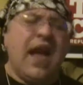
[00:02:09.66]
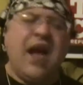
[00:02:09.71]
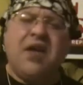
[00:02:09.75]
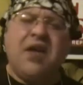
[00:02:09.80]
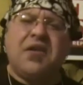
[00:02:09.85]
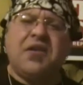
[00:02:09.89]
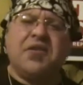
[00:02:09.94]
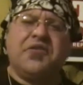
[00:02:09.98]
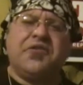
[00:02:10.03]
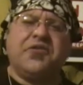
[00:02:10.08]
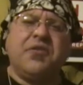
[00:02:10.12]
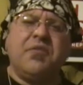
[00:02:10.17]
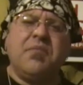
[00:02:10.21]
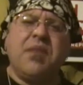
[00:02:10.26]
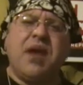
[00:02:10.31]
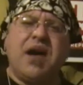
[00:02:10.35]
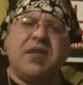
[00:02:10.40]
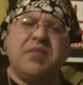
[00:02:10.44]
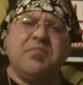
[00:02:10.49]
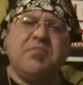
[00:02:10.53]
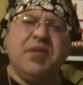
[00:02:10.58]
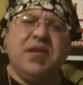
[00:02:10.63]
how could
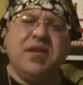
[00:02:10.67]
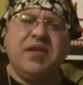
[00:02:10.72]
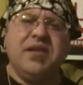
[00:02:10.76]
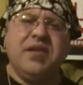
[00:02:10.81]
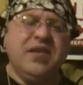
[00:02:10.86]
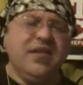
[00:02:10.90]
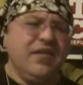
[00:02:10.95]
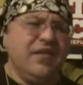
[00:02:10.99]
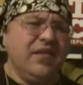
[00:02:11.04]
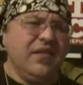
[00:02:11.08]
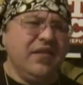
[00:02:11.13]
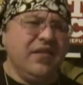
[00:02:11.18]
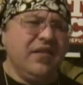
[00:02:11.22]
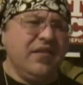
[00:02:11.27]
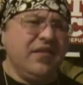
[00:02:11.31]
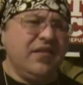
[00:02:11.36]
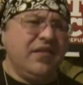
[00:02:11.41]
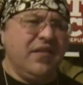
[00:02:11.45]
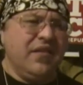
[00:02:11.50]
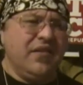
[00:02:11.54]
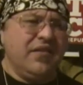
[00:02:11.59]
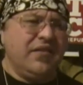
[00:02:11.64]
somebody be
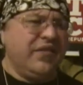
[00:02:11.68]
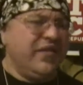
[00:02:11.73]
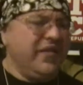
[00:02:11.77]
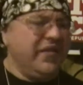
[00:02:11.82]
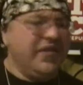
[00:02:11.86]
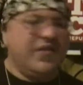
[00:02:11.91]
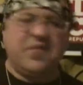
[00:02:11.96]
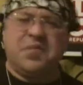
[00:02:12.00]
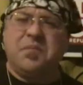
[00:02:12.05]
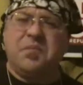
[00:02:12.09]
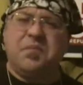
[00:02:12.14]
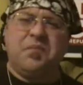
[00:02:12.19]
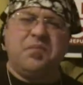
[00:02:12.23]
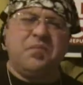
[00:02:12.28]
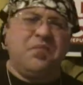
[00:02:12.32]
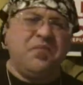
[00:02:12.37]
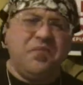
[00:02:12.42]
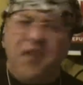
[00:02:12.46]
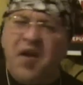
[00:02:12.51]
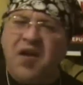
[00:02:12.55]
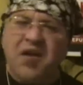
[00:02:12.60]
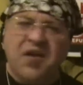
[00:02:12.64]
this
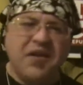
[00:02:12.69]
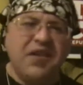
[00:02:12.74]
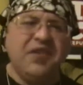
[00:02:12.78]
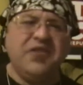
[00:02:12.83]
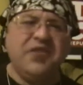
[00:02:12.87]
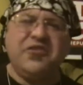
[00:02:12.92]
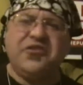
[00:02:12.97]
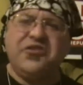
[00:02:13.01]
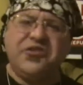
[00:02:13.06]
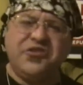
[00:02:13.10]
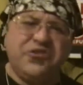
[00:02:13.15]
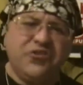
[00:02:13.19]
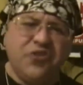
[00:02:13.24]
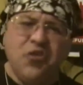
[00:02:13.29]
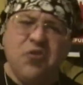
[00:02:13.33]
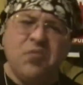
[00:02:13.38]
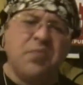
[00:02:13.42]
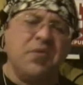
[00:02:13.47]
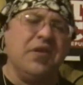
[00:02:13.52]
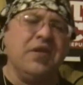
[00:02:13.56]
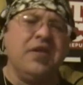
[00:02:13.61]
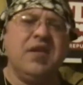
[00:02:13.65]
fucking
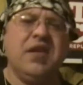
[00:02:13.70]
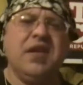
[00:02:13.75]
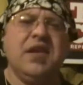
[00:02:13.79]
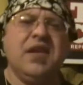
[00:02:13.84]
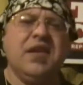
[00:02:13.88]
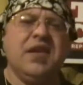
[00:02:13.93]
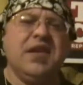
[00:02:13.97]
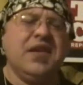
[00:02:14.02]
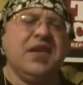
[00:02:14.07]
stupid?